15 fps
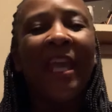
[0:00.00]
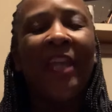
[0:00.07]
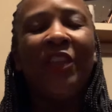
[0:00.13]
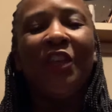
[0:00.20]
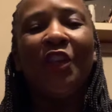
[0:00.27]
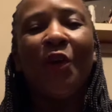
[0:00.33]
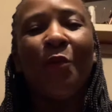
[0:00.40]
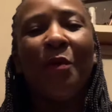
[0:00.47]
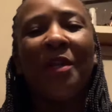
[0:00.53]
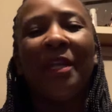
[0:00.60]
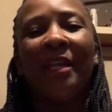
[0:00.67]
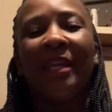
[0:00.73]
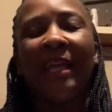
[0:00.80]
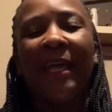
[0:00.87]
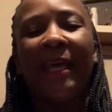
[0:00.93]
and you don't want
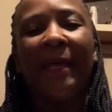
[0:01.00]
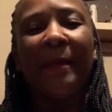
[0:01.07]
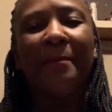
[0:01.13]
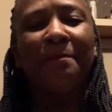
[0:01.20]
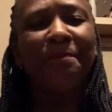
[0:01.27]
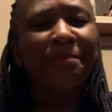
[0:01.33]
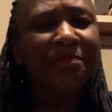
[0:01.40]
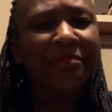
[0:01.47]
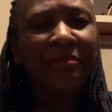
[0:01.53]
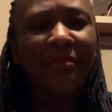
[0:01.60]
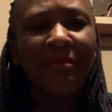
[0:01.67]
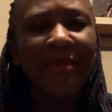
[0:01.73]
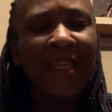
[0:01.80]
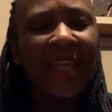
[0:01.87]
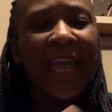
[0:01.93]
to
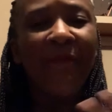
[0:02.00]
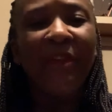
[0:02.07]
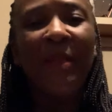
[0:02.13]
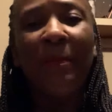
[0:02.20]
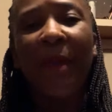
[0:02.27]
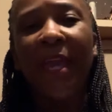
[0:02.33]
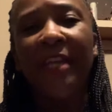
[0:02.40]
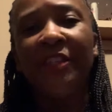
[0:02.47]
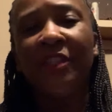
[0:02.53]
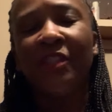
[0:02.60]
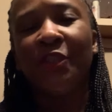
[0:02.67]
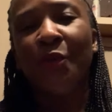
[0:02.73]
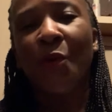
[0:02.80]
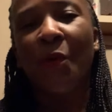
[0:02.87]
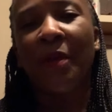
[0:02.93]
have any
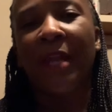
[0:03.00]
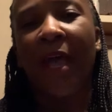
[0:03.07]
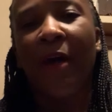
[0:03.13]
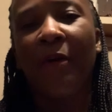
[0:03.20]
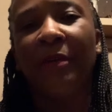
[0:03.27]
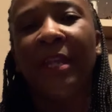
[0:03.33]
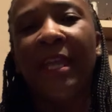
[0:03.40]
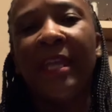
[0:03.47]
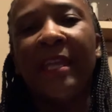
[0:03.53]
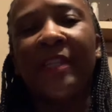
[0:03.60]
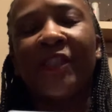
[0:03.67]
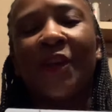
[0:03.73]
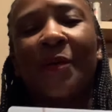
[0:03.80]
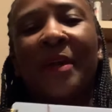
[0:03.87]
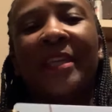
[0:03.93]
pages torn out.
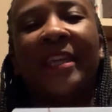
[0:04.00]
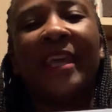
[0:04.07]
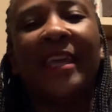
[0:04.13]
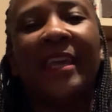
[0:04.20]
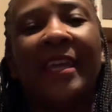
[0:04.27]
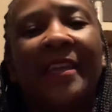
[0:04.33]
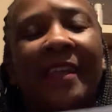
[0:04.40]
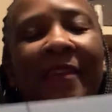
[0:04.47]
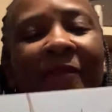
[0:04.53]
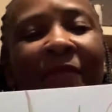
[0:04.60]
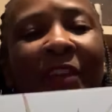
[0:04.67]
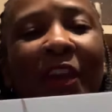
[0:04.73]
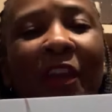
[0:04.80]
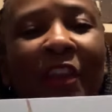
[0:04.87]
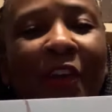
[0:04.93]
So again,
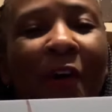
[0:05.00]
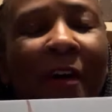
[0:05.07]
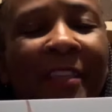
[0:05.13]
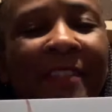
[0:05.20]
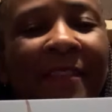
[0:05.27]
very cost